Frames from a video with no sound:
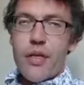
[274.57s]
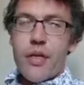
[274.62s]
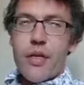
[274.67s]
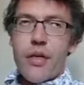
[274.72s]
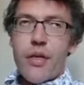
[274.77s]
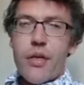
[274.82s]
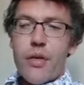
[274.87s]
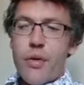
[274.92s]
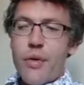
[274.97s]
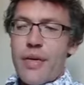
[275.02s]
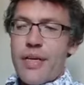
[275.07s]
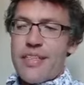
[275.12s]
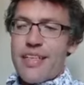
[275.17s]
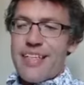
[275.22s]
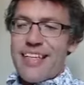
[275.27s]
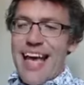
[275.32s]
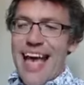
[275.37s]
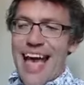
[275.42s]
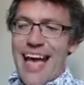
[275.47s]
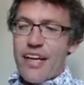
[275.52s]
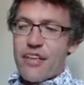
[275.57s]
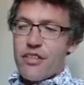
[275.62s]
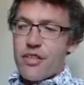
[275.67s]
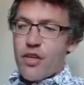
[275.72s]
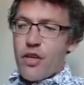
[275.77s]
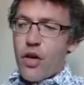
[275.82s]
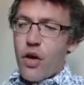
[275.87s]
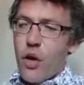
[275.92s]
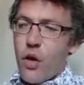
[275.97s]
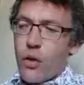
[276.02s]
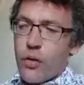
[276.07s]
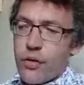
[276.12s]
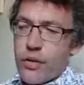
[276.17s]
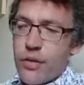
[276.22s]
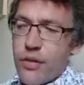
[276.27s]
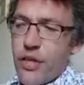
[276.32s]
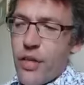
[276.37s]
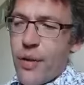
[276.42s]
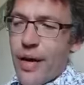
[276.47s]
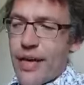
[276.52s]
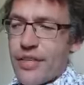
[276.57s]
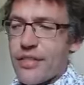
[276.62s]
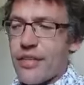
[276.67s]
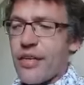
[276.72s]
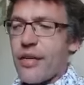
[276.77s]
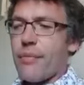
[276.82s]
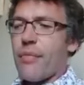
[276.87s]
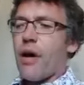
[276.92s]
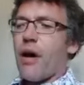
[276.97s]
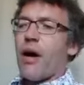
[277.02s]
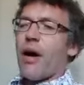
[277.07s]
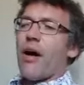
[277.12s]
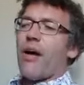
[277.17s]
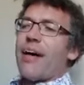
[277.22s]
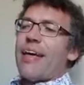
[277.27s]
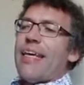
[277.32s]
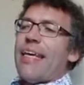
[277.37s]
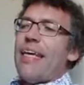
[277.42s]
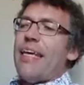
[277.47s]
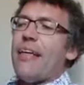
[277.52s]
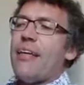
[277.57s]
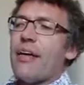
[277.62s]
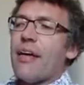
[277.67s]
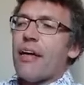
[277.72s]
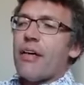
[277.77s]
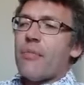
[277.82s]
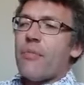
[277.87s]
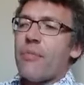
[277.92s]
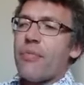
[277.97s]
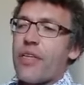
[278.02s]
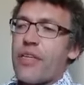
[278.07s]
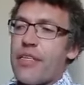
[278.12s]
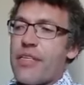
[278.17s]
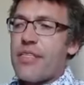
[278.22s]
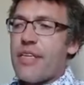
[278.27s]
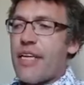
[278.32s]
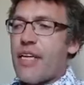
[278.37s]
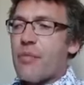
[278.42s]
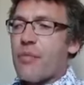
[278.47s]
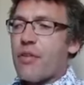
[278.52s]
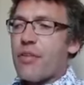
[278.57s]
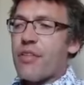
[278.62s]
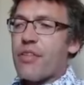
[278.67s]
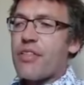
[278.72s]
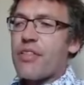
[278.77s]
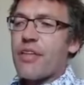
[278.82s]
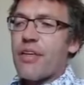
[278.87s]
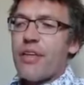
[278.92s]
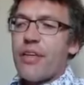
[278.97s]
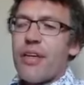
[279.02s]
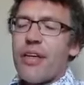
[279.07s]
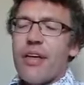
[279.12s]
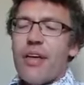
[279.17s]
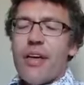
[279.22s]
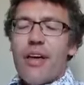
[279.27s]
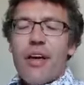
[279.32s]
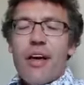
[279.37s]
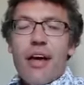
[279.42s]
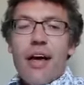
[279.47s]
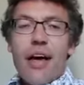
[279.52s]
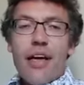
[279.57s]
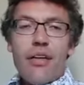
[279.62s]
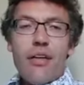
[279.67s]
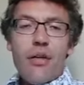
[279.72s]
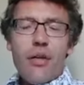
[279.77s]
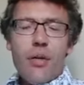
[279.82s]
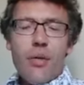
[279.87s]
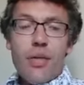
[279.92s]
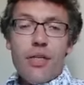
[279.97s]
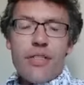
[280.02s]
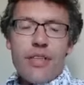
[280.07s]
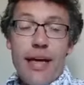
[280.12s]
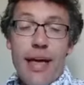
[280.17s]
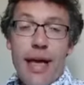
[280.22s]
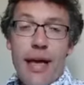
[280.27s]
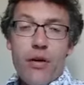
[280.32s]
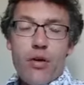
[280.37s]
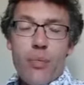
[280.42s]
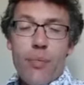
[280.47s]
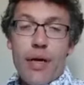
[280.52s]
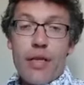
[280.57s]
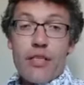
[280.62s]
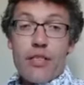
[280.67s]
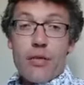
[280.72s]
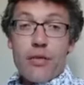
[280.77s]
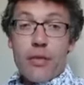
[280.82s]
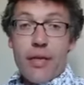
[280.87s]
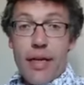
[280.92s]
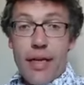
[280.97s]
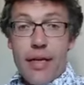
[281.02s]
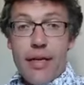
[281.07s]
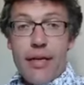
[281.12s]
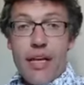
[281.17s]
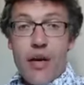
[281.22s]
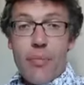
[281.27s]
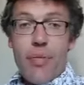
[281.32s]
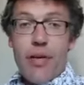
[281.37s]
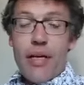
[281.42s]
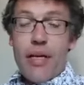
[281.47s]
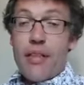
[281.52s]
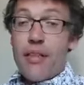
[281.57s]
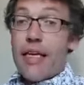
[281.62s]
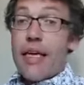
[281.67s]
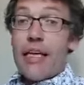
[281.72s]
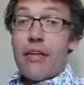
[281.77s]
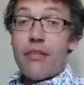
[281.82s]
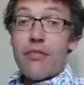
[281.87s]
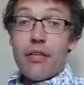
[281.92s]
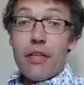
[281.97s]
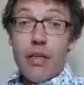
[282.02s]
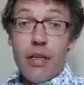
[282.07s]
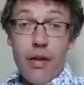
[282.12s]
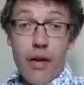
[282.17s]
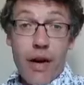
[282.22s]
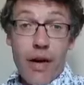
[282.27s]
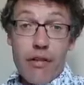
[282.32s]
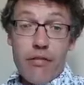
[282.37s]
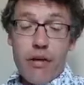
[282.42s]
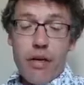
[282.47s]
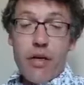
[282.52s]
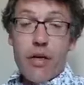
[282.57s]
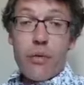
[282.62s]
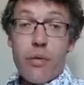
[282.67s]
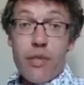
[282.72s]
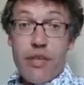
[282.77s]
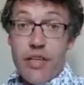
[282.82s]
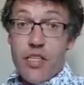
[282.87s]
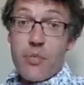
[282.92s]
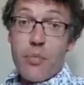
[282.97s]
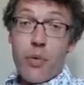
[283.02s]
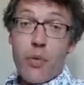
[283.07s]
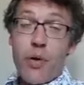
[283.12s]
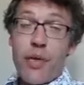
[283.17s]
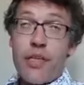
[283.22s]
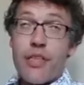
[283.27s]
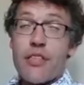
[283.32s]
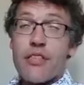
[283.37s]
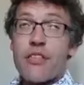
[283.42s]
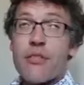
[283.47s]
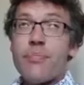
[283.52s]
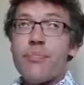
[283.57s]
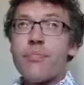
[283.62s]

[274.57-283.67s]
who is this ex con who has a, a hyena demon and who is hell bent on kidnapping the infant Lyra, who at this point